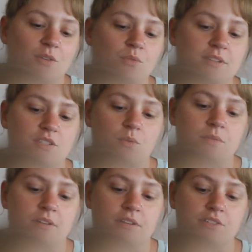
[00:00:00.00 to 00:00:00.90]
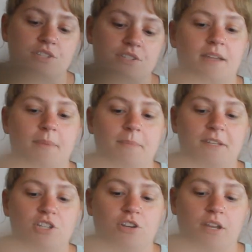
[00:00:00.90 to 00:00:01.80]
Ooh, it's orange. It might
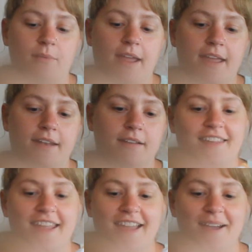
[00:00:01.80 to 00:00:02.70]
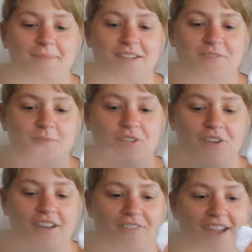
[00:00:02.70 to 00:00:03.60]
be turning red. Yep, it's from
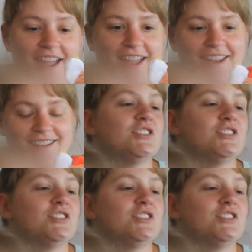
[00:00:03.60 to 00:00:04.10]
turning red.